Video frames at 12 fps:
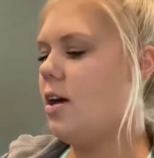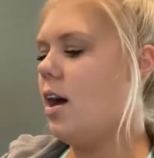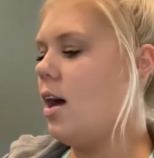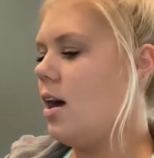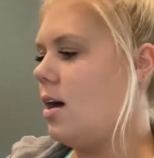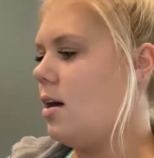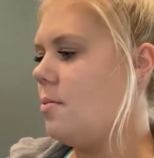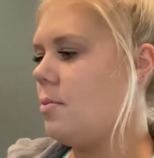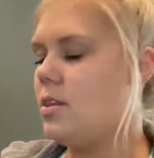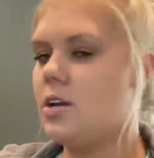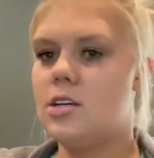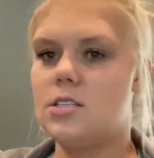But
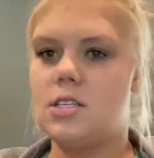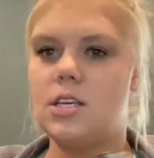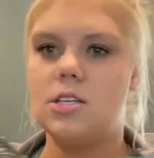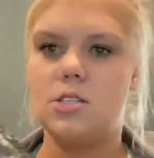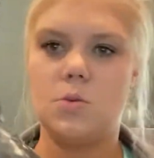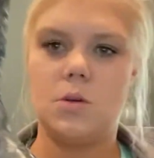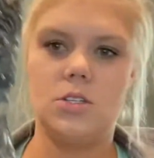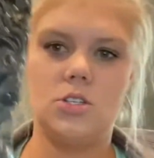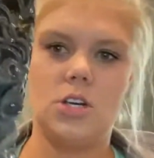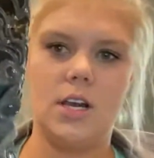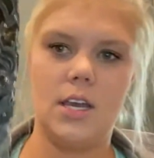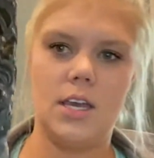there's these ones
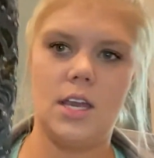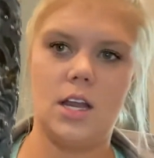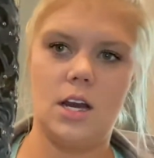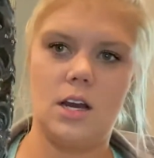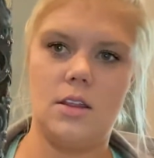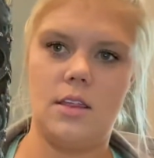right here.